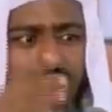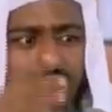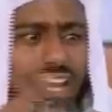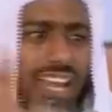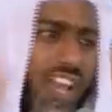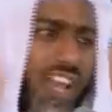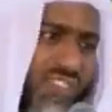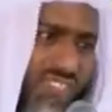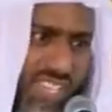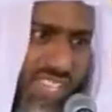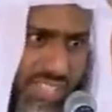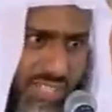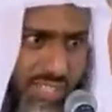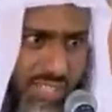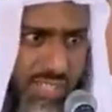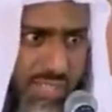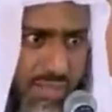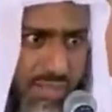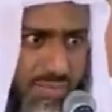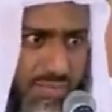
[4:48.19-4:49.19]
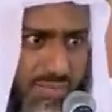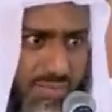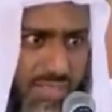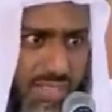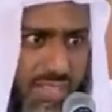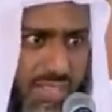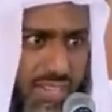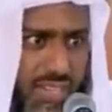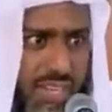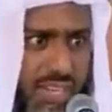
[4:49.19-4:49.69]
he left it.
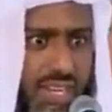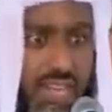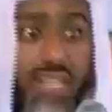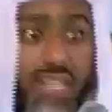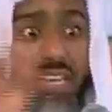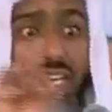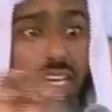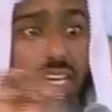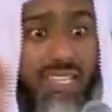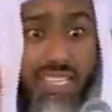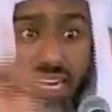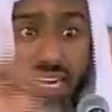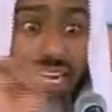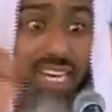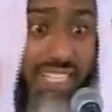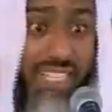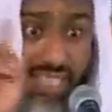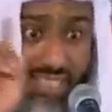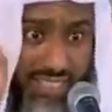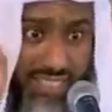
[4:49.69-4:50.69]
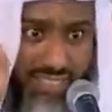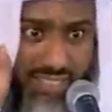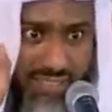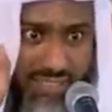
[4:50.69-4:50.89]
He didn't eat it.